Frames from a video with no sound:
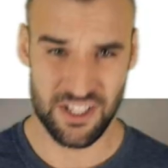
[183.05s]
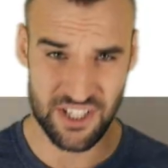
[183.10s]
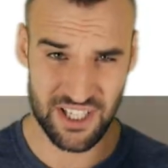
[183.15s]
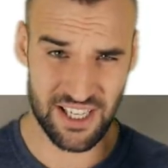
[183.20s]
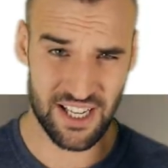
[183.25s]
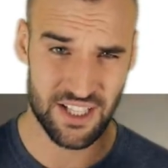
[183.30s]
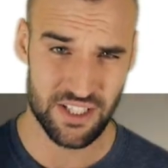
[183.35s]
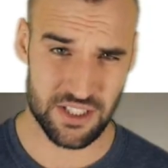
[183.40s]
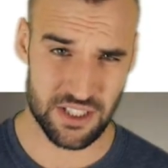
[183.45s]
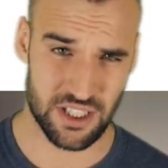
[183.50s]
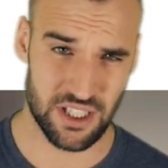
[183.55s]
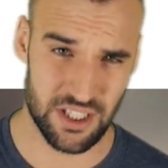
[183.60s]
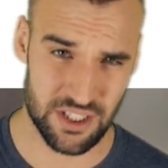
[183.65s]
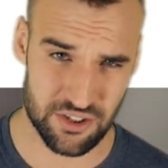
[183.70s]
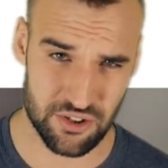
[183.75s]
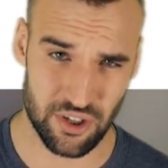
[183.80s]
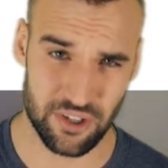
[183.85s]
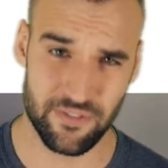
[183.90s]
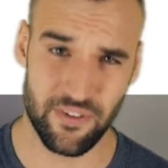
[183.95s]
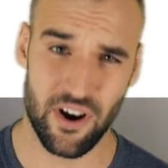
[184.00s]

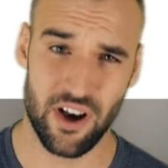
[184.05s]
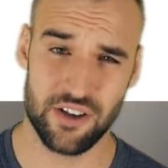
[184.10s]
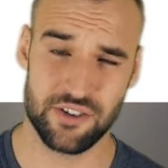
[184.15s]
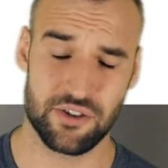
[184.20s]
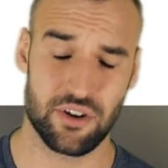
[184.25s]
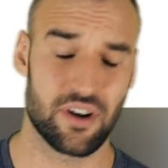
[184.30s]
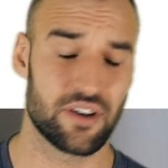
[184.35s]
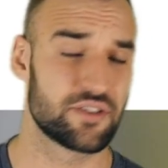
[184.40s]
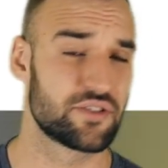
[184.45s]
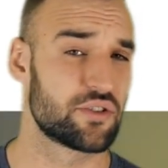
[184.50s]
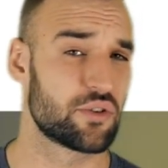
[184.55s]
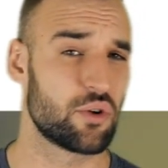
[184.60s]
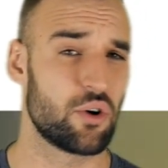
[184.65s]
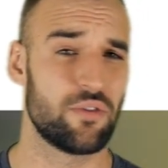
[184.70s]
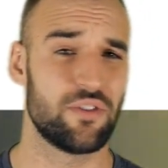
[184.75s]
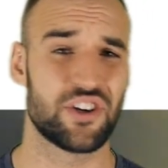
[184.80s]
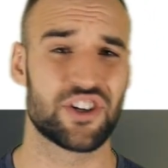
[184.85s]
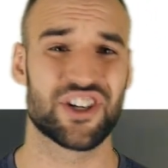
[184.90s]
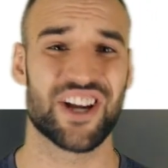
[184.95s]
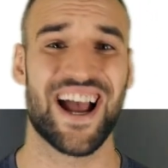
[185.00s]
Zelensky's advisor
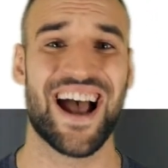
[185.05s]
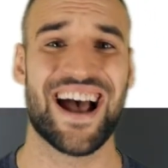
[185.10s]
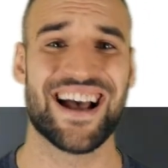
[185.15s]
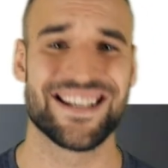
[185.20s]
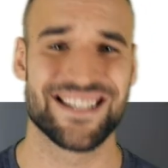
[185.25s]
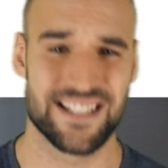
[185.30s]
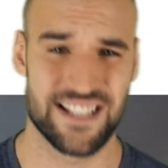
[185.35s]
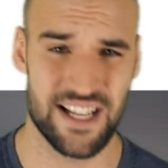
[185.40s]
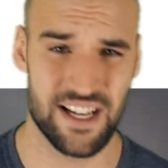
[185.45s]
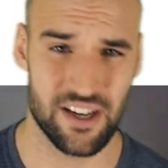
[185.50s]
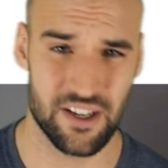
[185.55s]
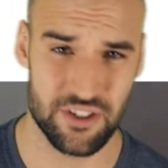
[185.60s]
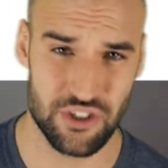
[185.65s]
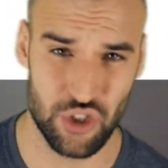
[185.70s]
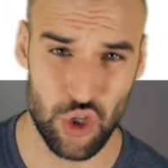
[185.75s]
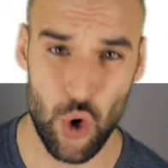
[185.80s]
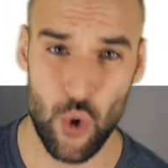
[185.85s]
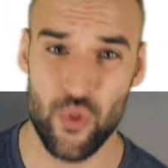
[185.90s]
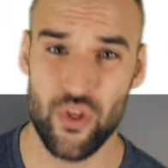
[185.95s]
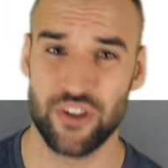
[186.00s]
Astorovich has let us
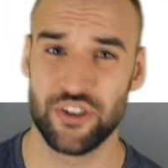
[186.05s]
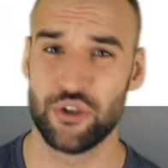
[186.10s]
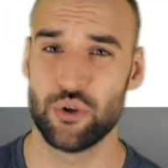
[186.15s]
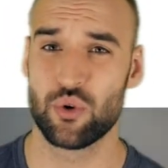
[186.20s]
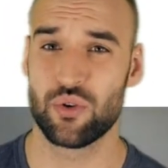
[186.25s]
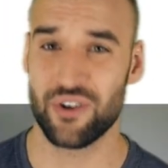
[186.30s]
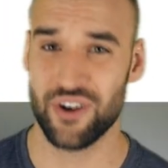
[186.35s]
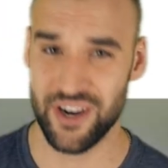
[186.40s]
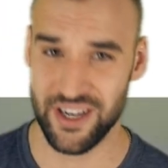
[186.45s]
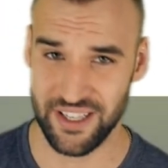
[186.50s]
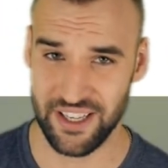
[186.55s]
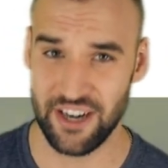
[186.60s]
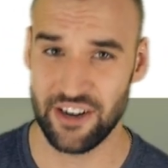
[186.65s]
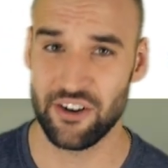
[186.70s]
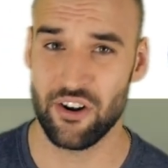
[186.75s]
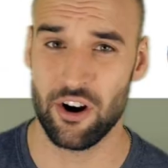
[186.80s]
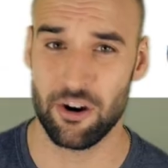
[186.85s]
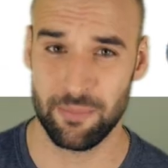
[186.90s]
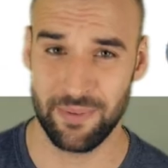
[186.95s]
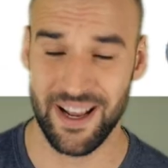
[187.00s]
know that Ukrainian
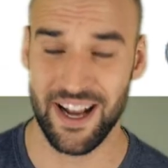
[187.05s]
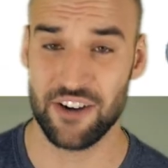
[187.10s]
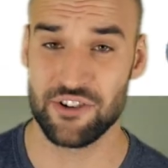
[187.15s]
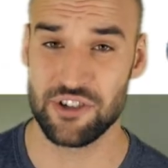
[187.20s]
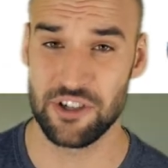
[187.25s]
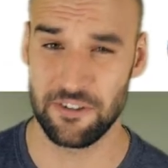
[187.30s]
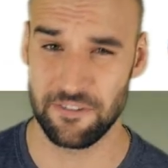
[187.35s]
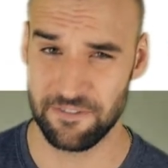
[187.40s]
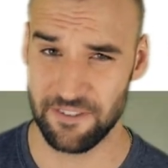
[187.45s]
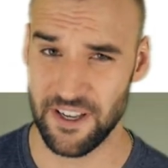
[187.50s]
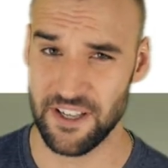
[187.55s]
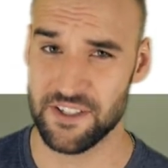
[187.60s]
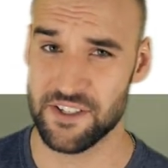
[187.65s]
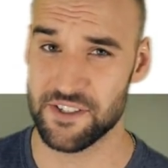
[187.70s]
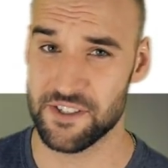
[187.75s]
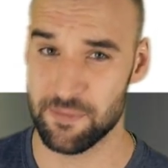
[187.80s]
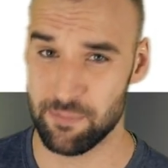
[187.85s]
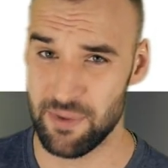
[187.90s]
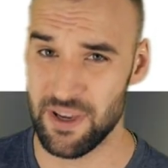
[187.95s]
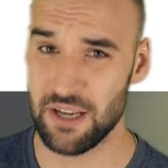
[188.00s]
army actually
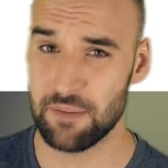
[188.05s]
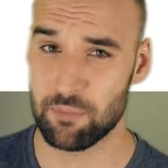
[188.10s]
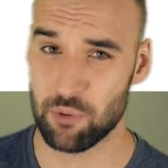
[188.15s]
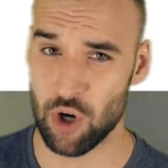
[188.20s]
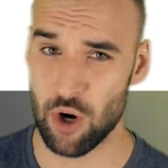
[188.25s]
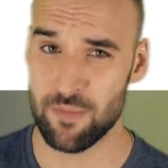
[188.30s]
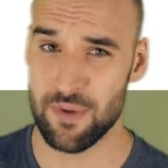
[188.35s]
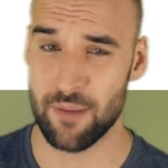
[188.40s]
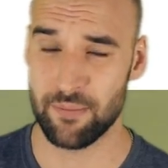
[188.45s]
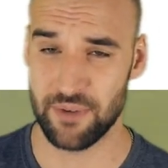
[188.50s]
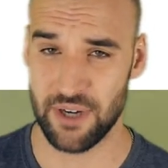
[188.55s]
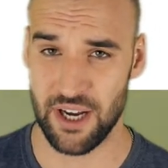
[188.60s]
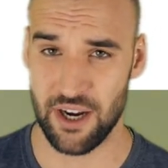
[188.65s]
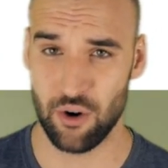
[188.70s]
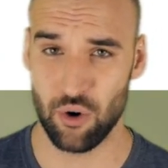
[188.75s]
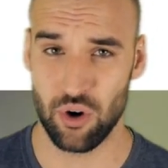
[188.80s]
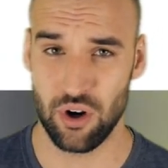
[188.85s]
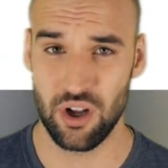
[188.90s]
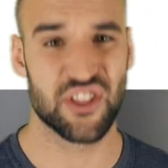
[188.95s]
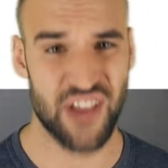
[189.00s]
faces a big problem
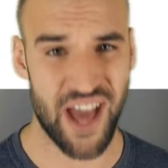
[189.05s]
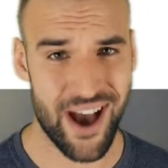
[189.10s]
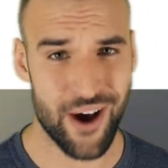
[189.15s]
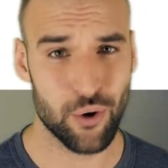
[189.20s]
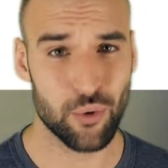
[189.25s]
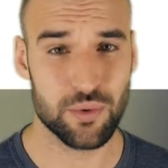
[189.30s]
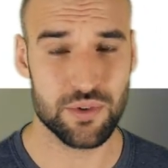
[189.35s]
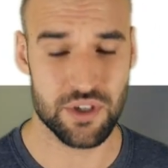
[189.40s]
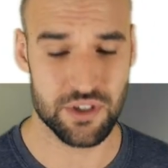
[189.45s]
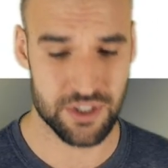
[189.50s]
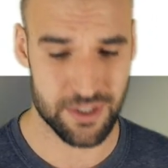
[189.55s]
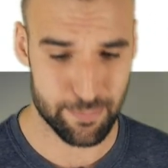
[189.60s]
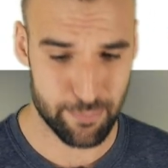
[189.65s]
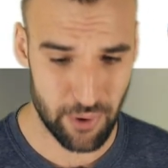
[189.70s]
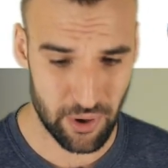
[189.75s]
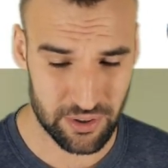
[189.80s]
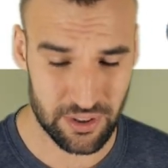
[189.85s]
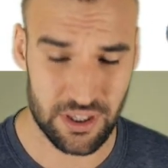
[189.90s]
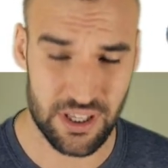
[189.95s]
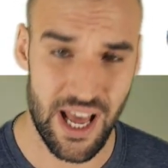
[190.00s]
now. Thousands
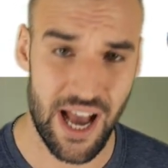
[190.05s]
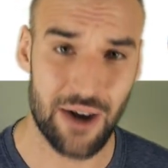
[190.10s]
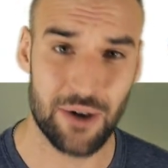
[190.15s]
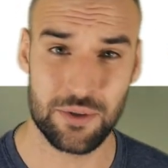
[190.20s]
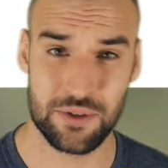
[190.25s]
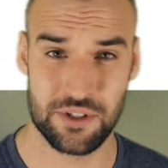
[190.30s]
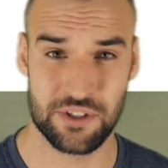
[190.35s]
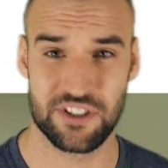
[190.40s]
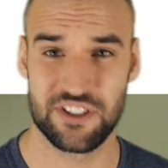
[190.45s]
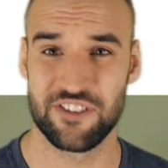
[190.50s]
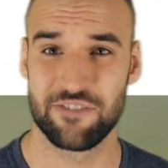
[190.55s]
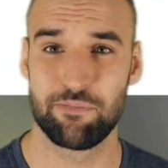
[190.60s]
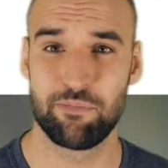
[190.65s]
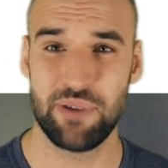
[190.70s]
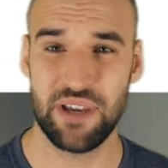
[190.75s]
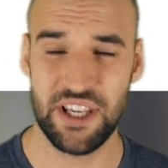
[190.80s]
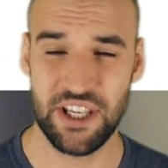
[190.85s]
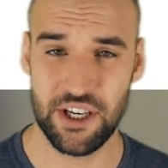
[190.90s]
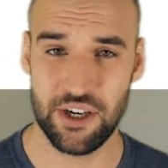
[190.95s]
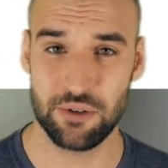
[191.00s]
upon thousands of
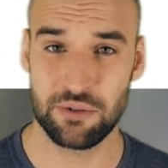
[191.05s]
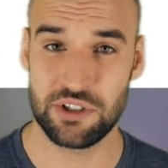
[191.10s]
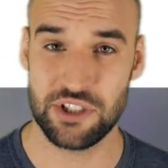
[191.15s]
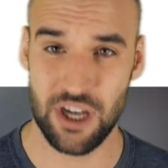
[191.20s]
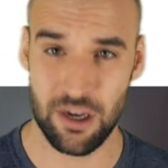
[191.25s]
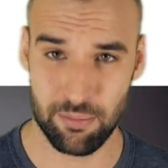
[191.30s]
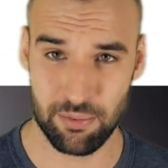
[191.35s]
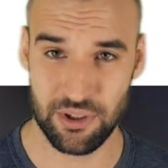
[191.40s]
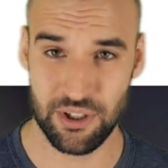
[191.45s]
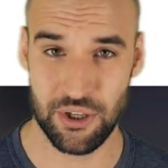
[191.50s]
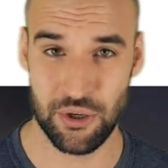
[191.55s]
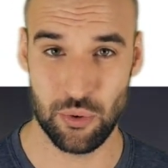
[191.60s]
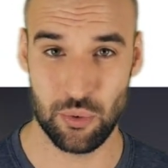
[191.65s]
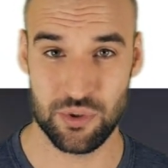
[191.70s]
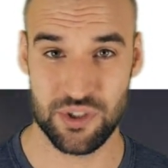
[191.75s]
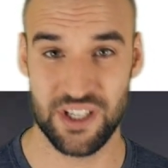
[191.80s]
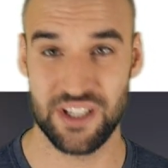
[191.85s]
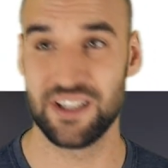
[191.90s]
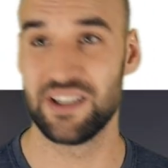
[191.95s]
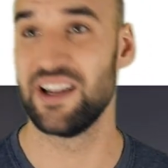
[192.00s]

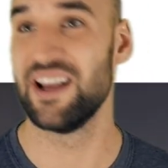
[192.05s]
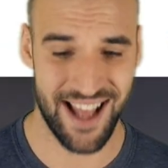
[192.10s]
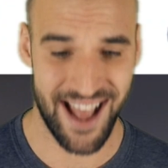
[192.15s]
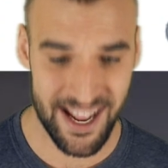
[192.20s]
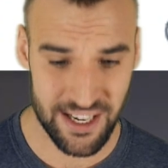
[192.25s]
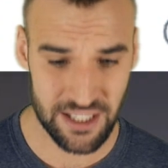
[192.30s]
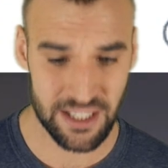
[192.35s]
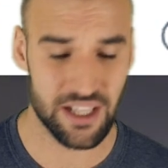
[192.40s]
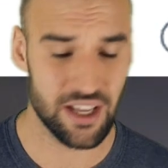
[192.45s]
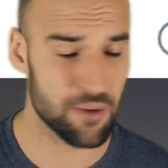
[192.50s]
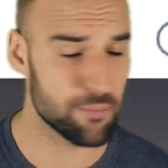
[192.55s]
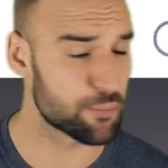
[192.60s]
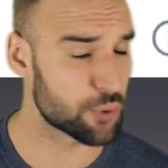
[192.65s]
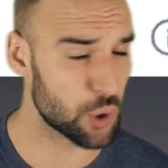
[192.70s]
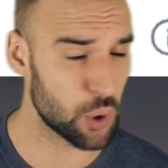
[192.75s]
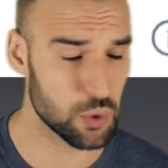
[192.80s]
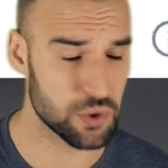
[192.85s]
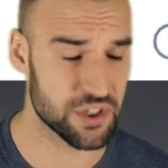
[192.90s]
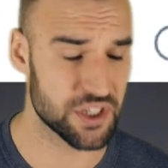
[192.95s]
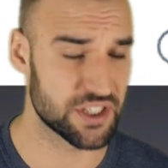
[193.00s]
POWs, and handling and
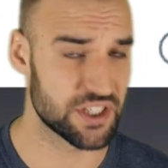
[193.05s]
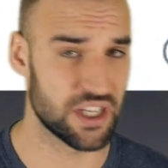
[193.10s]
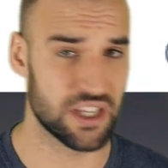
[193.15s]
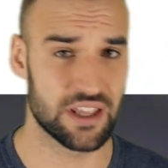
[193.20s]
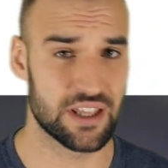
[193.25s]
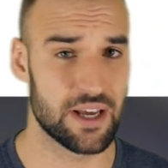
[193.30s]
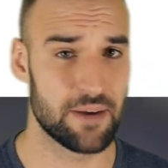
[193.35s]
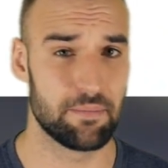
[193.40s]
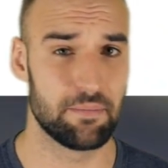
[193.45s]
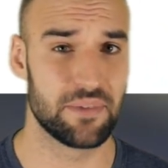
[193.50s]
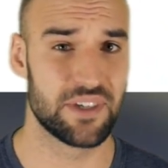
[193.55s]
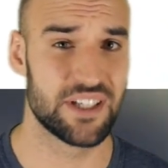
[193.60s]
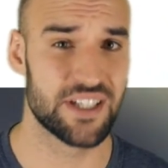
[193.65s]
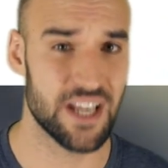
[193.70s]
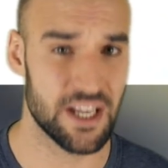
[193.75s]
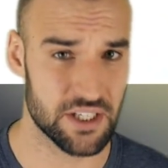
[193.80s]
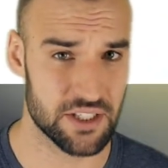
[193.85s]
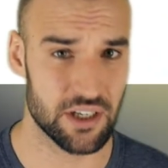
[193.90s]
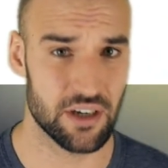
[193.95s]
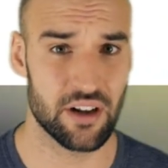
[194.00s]
processing them
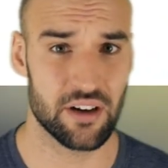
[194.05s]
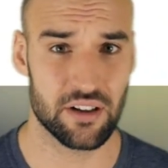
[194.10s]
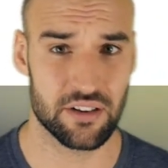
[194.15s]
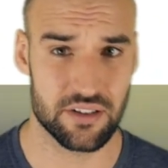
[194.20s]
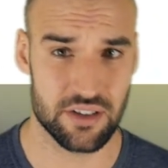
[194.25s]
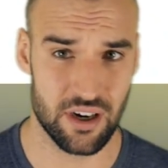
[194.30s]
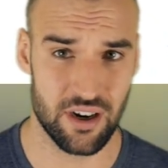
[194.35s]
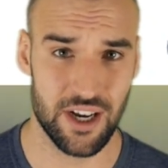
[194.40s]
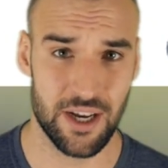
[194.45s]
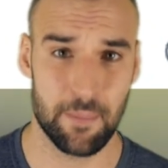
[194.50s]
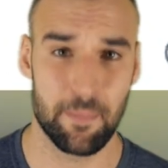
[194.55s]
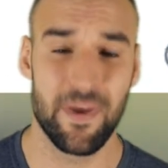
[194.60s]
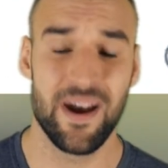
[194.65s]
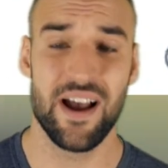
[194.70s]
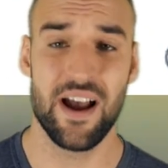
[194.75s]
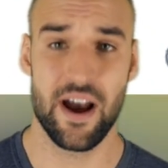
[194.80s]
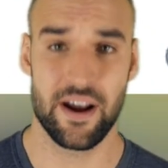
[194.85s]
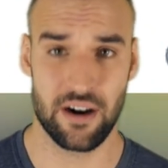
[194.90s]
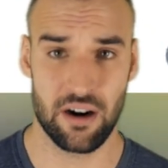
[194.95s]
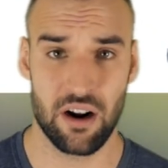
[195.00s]
takes a lot of time
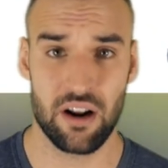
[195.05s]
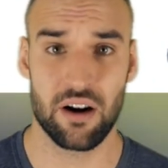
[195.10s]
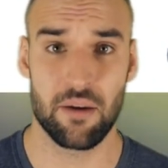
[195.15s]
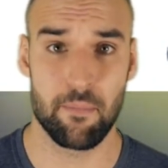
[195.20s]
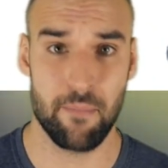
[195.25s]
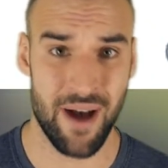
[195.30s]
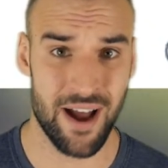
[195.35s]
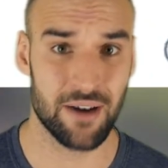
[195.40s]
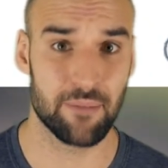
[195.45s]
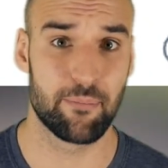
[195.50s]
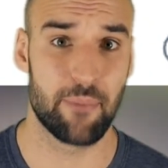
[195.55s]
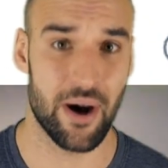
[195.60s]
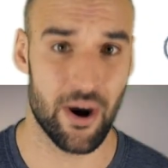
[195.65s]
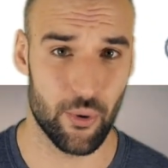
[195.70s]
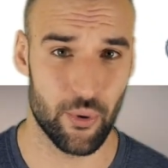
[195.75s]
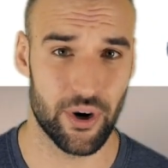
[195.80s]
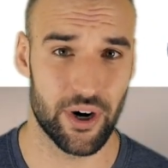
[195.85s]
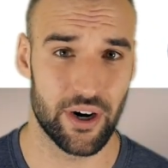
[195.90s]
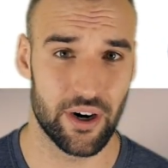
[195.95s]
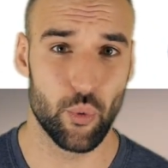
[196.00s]
and a lot of
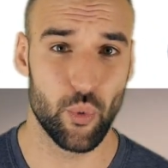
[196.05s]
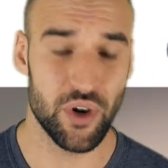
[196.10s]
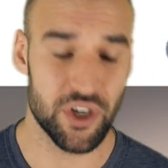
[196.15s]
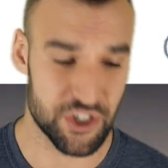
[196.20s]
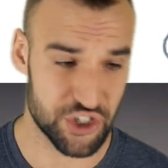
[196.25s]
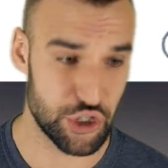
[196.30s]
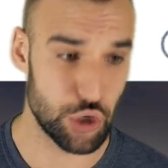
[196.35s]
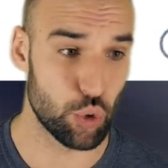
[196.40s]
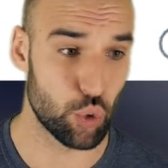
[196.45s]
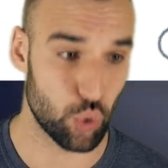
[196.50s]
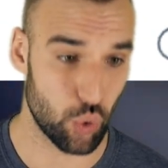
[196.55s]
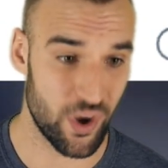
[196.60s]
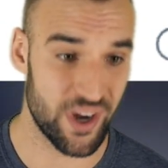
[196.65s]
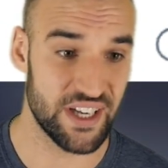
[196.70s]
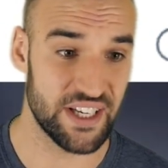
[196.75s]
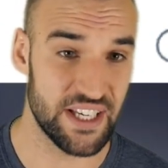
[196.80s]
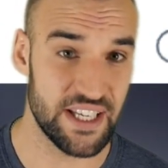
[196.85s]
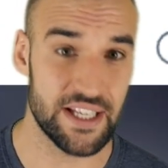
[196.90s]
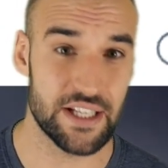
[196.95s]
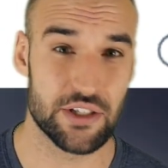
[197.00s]
manpower, which
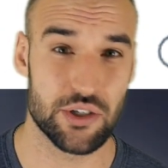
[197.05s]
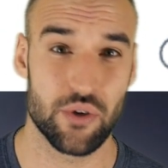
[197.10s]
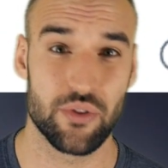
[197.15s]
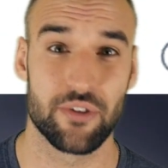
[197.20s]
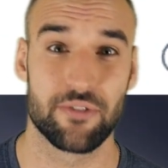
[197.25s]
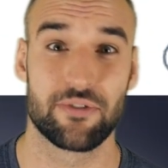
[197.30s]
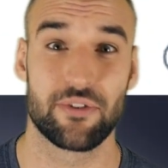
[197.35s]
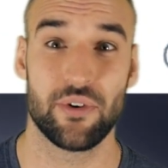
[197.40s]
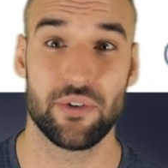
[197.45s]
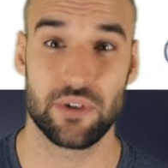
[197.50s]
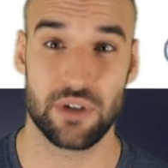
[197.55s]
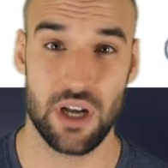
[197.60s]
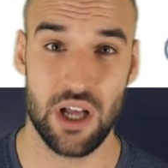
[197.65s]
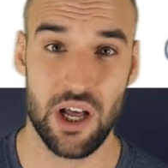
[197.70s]
Ukraine needs on the front